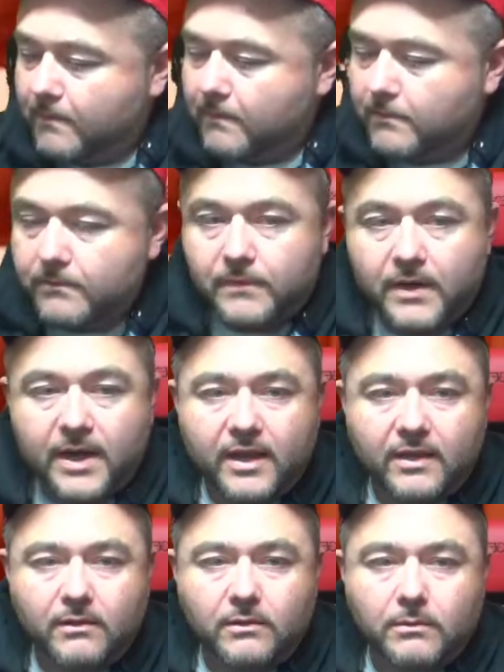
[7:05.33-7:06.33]
For
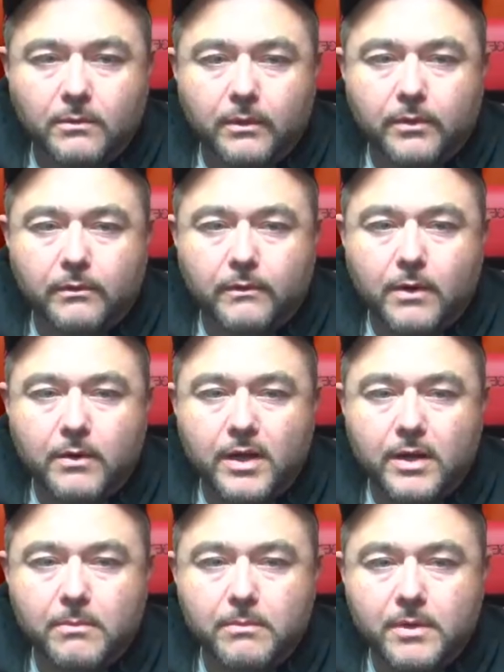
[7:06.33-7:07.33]
now, we'll throw
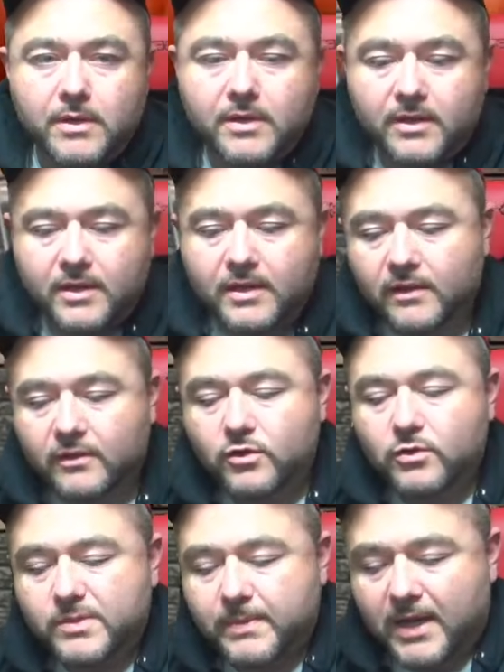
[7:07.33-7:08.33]
him in the 2
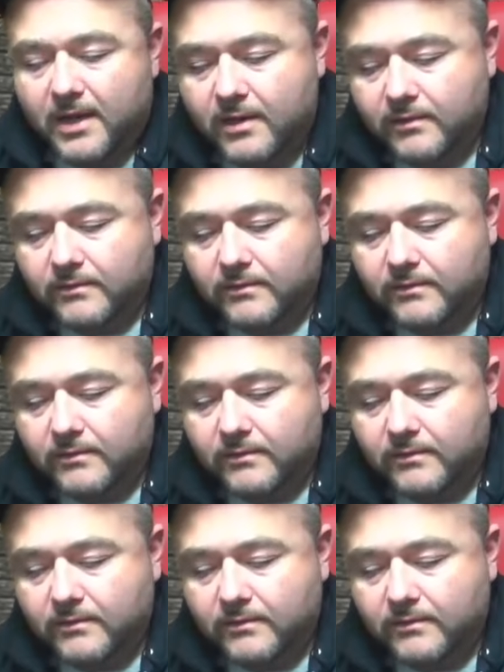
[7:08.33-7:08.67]
spot.